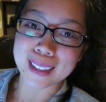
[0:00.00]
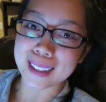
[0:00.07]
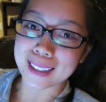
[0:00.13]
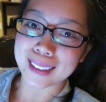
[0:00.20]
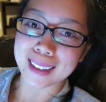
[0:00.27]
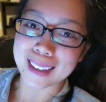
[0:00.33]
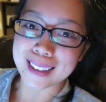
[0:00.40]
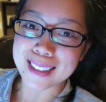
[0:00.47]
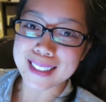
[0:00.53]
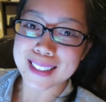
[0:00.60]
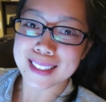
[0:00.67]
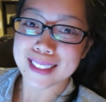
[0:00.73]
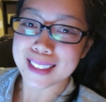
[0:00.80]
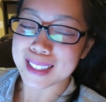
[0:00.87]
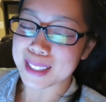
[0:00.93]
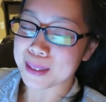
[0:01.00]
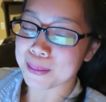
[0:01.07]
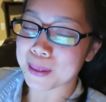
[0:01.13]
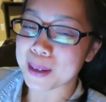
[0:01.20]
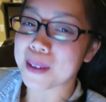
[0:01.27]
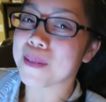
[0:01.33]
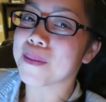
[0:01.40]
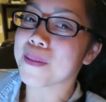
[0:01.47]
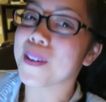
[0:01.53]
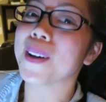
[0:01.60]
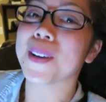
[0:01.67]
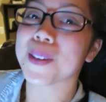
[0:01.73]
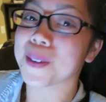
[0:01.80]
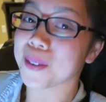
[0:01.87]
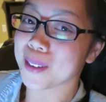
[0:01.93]
it a night. It's been a
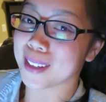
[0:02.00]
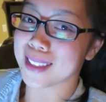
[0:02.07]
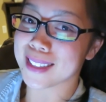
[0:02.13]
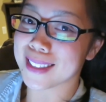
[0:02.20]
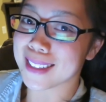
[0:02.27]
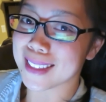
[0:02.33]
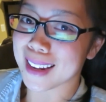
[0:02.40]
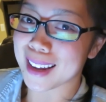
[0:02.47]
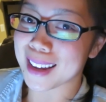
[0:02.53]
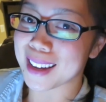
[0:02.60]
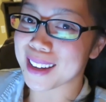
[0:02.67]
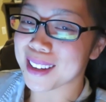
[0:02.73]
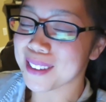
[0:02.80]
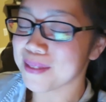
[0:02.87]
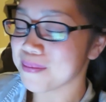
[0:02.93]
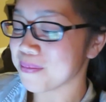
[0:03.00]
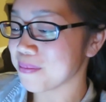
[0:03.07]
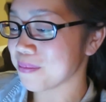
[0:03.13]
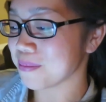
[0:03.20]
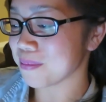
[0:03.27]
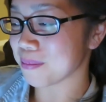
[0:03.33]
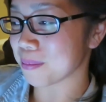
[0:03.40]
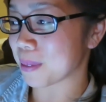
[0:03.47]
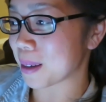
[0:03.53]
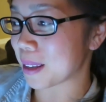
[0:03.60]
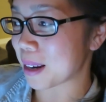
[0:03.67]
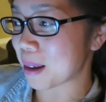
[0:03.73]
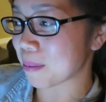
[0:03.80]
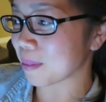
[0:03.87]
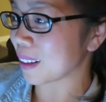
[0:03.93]
fun, crazy day.
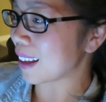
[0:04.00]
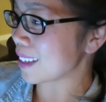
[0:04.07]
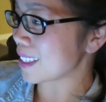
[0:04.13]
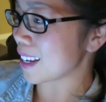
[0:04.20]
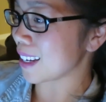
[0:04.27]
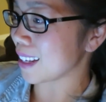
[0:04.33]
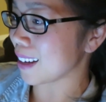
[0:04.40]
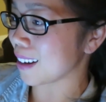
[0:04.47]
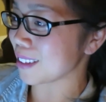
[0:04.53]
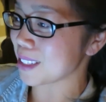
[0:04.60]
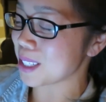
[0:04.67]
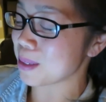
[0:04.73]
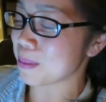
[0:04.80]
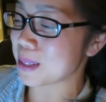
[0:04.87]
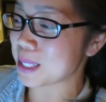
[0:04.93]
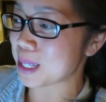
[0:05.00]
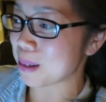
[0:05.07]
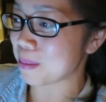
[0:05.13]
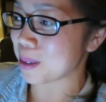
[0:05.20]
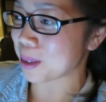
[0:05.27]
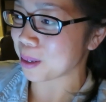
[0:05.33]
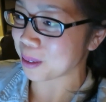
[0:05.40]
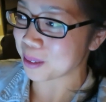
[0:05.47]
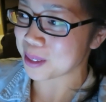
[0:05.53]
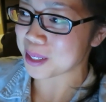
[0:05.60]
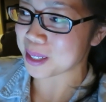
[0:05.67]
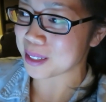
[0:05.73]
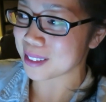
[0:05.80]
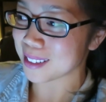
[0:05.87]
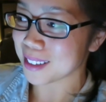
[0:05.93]
But I'm glad Daddy got to spend time with the
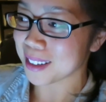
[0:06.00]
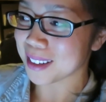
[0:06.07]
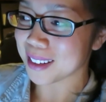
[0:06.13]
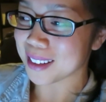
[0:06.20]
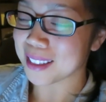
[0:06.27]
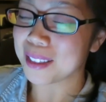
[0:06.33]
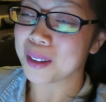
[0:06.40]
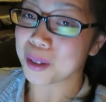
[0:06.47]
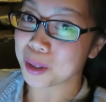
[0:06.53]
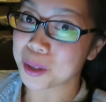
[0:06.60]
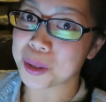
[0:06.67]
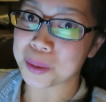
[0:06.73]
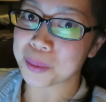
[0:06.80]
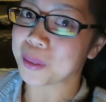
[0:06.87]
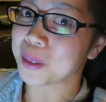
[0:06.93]
girls, and the girls